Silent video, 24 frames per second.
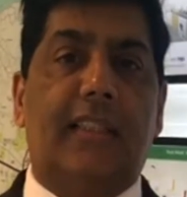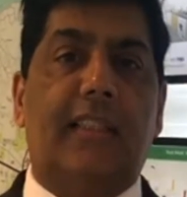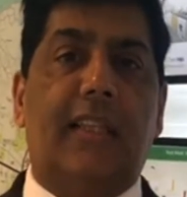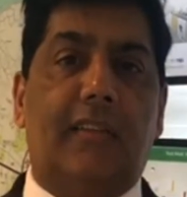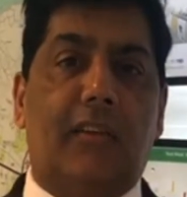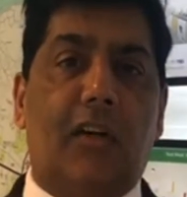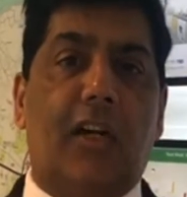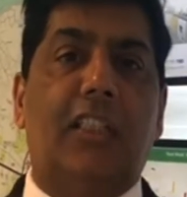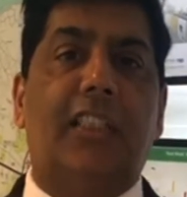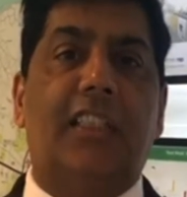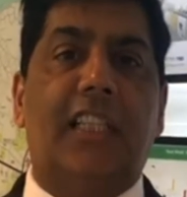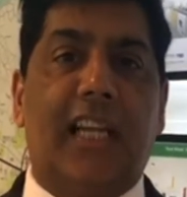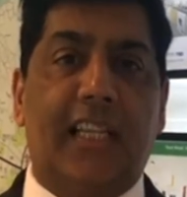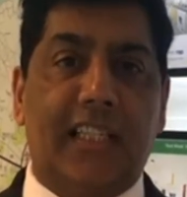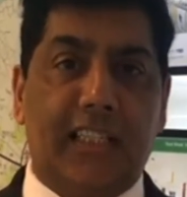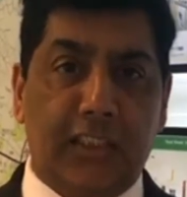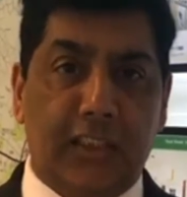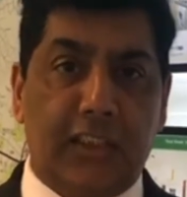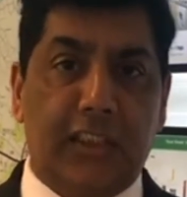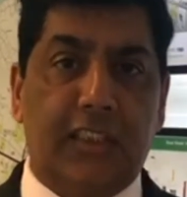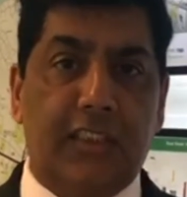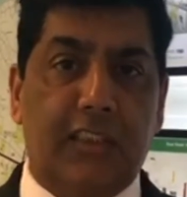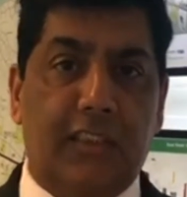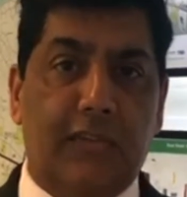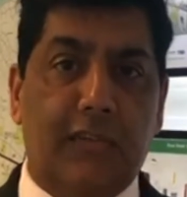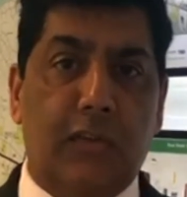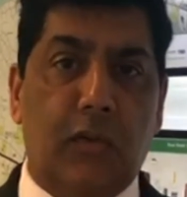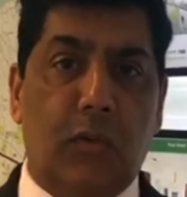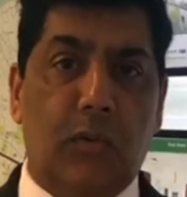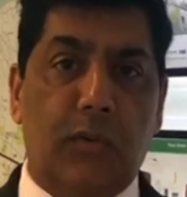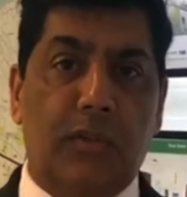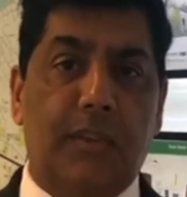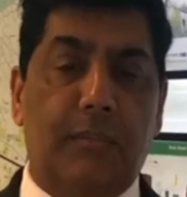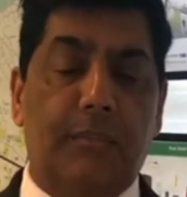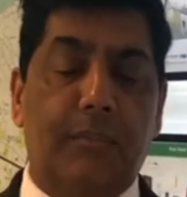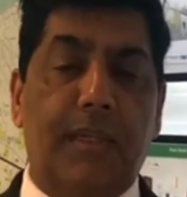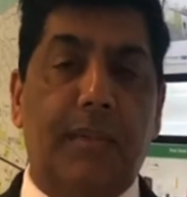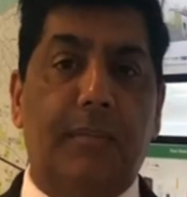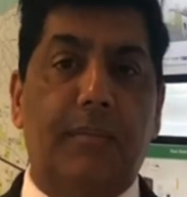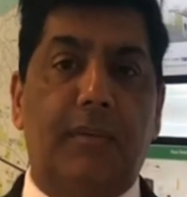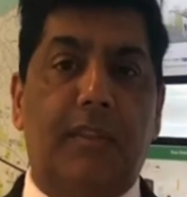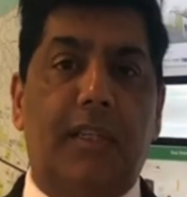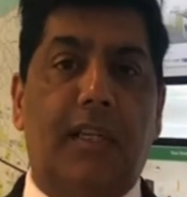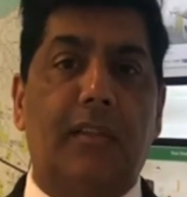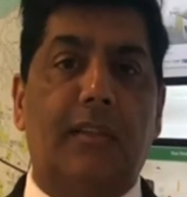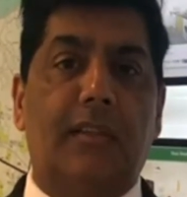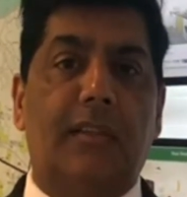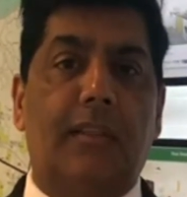There are challenges, of course, and people
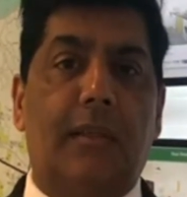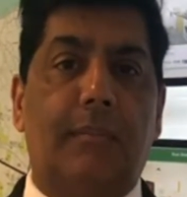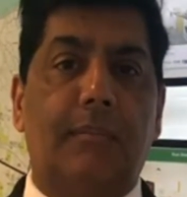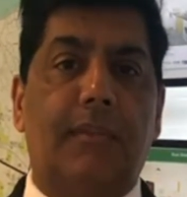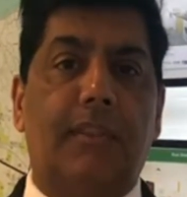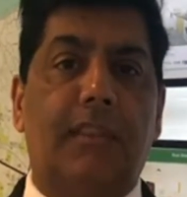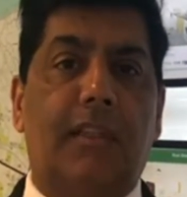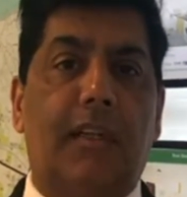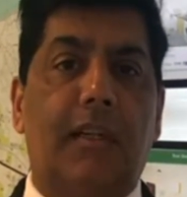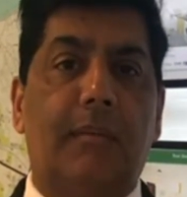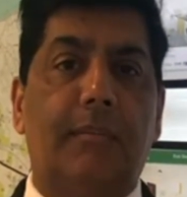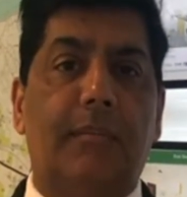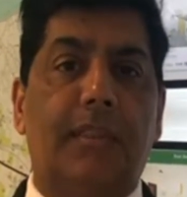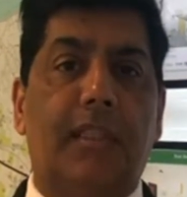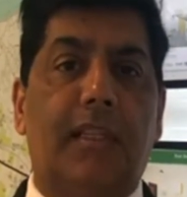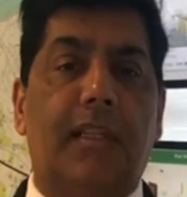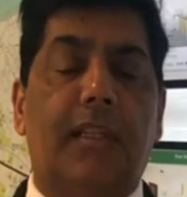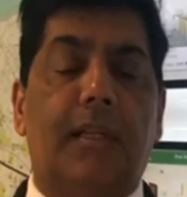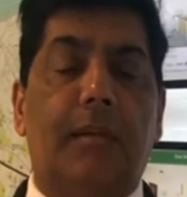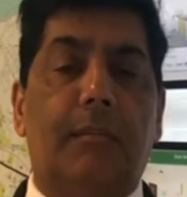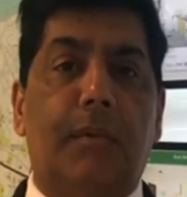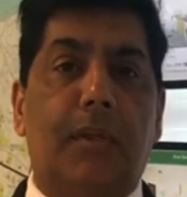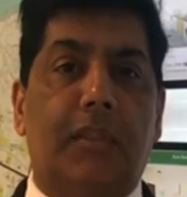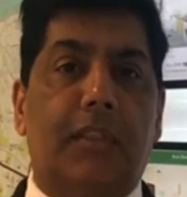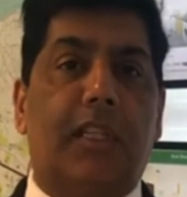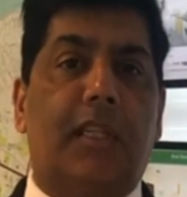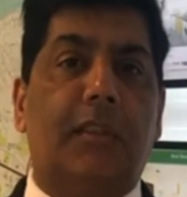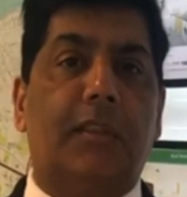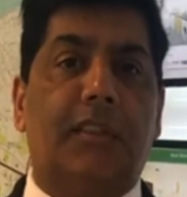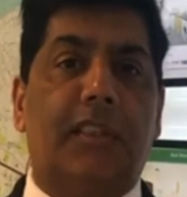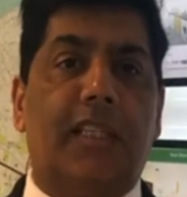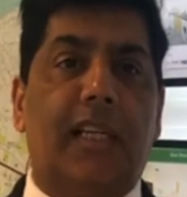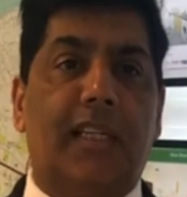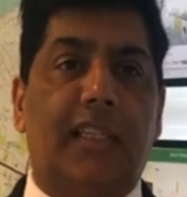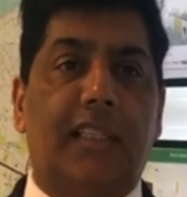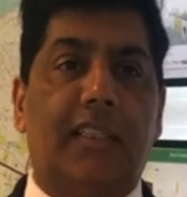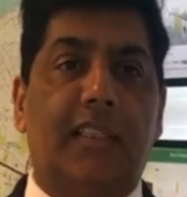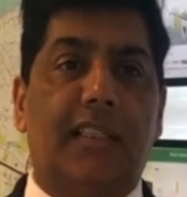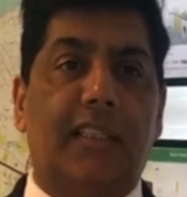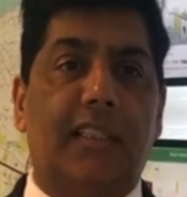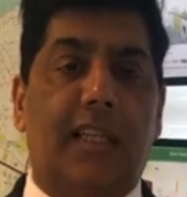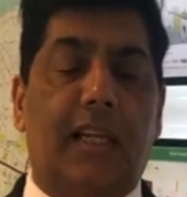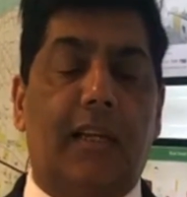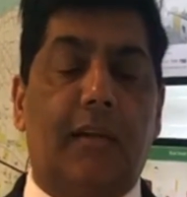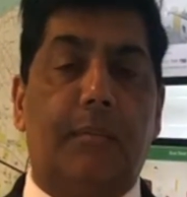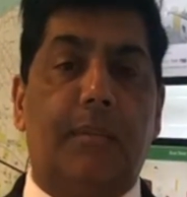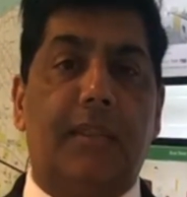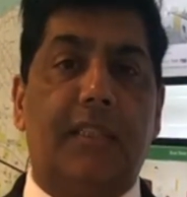don't sometimes put those challenges
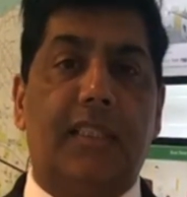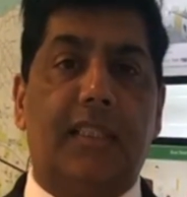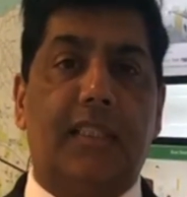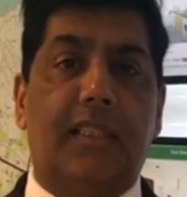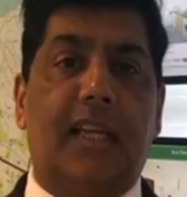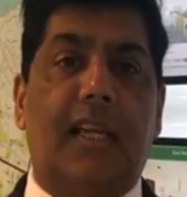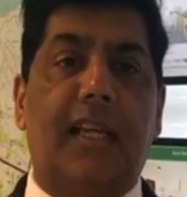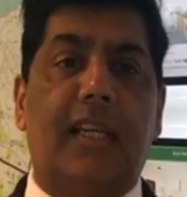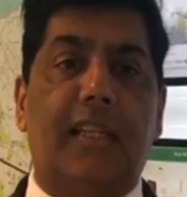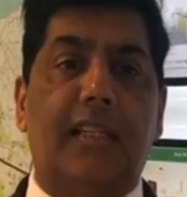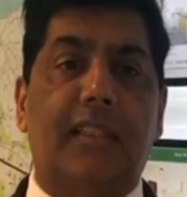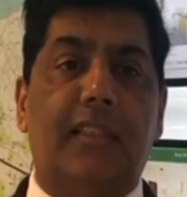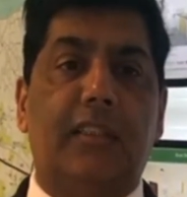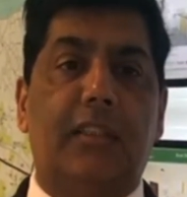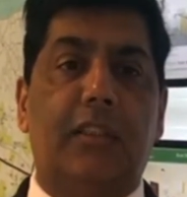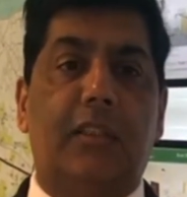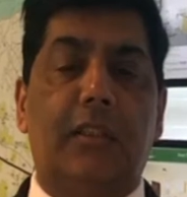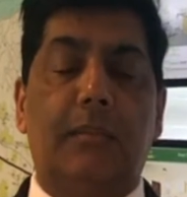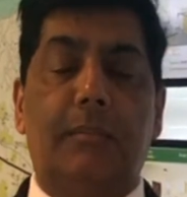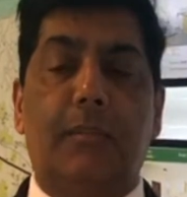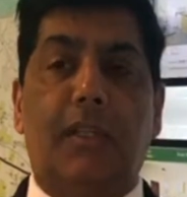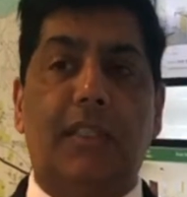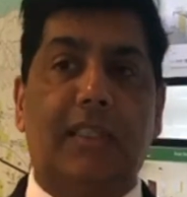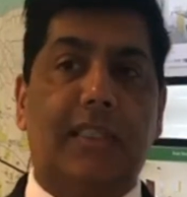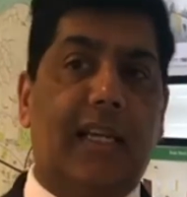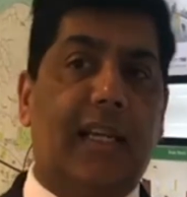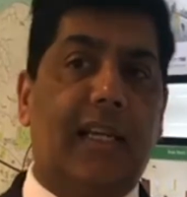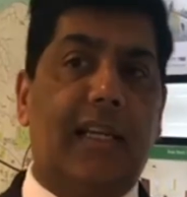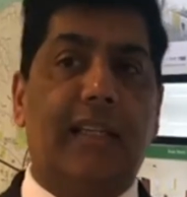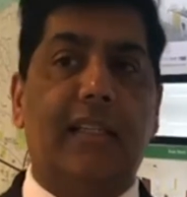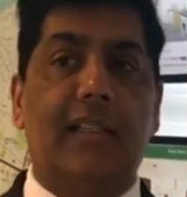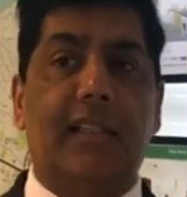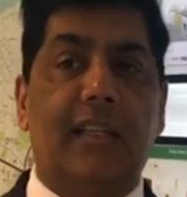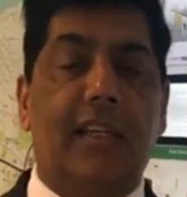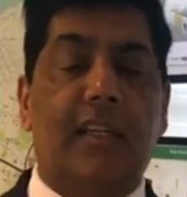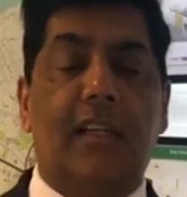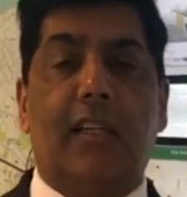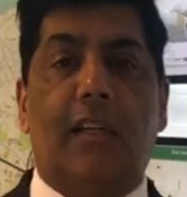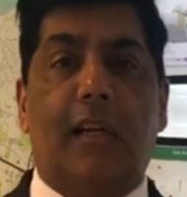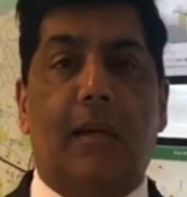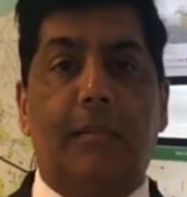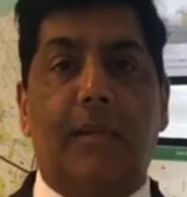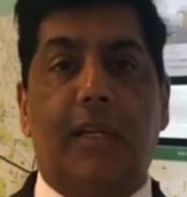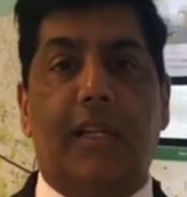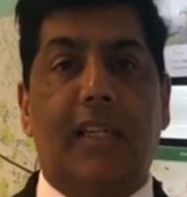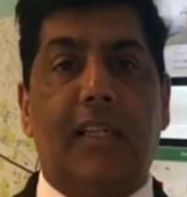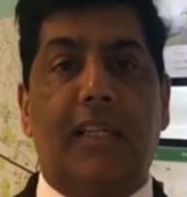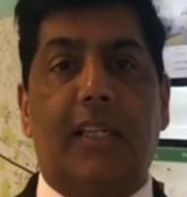out. But today, during my day, I'm
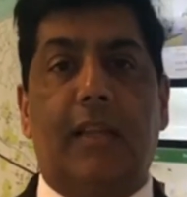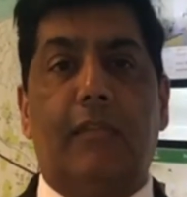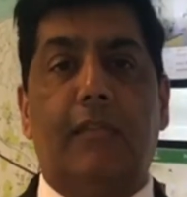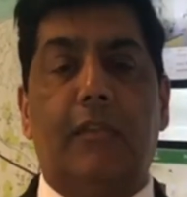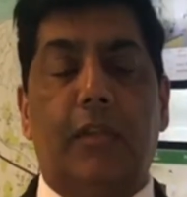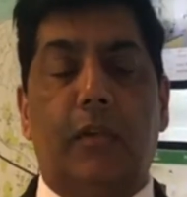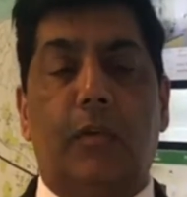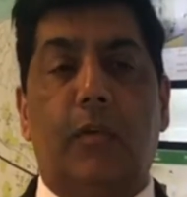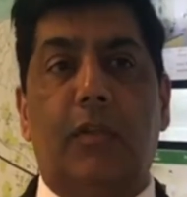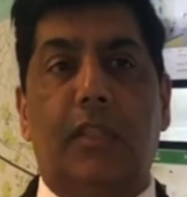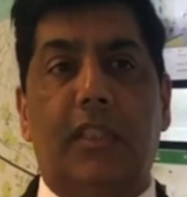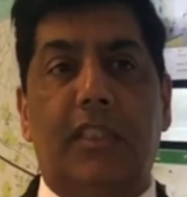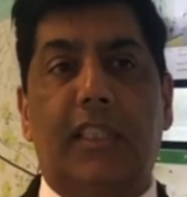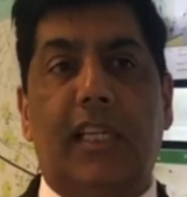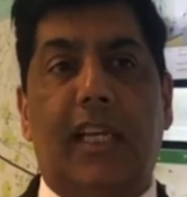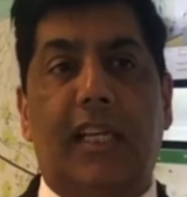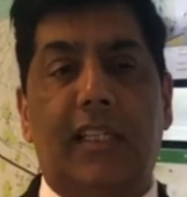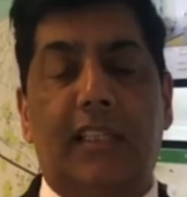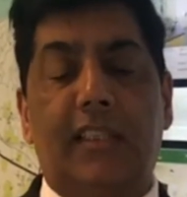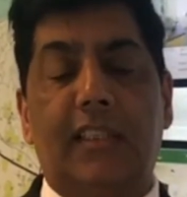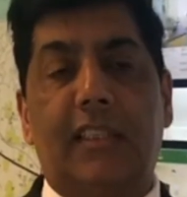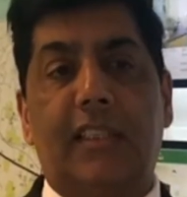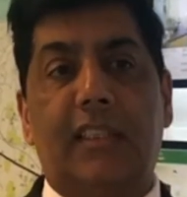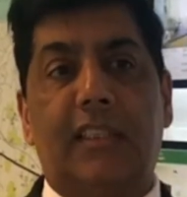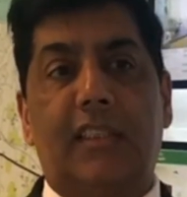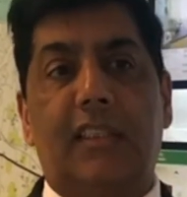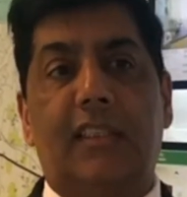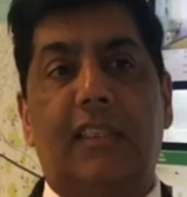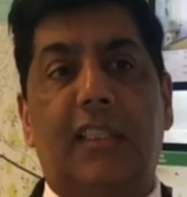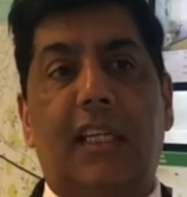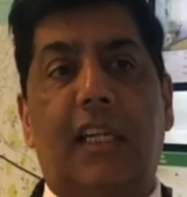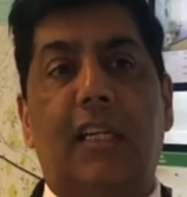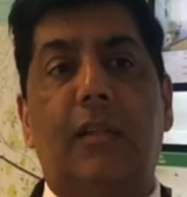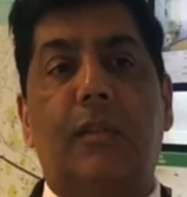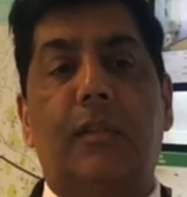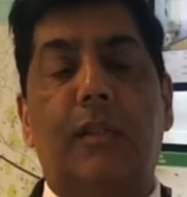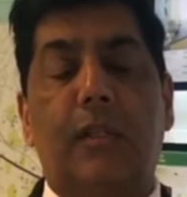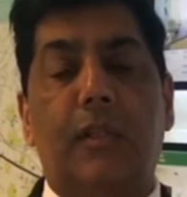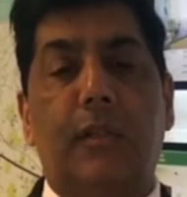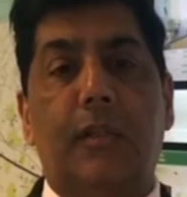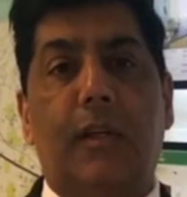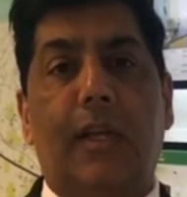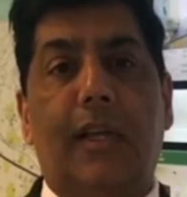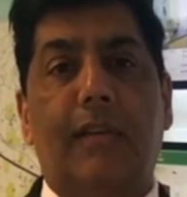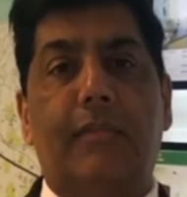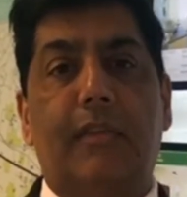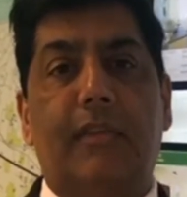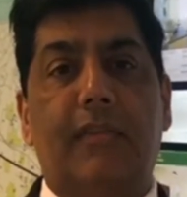going to give you all the challenges and show you
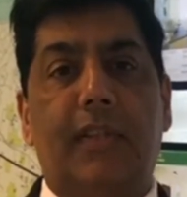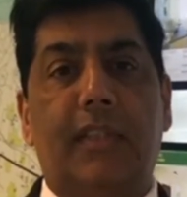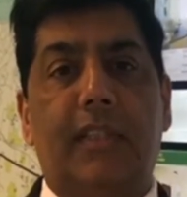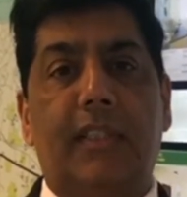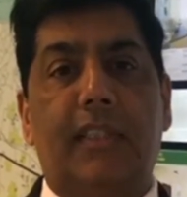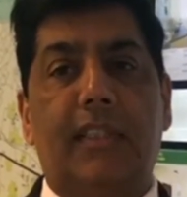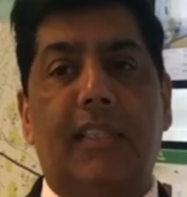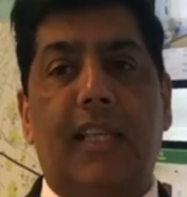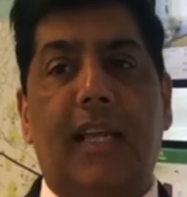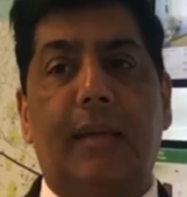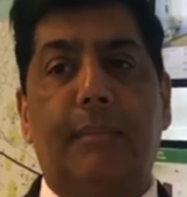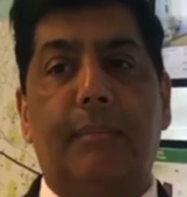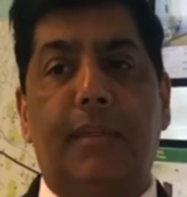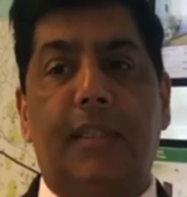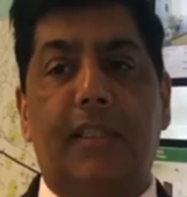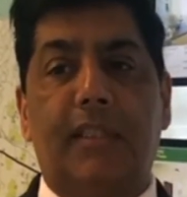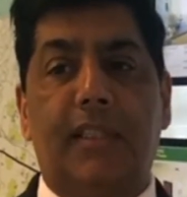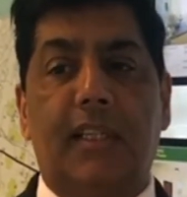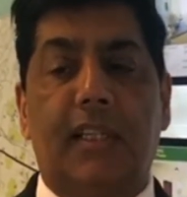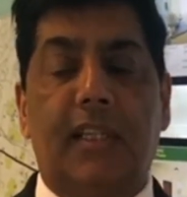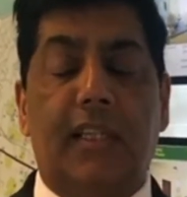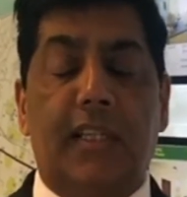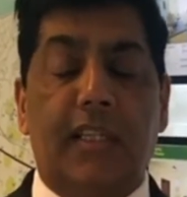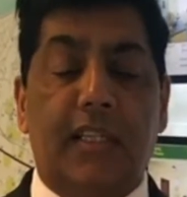everything that's happened.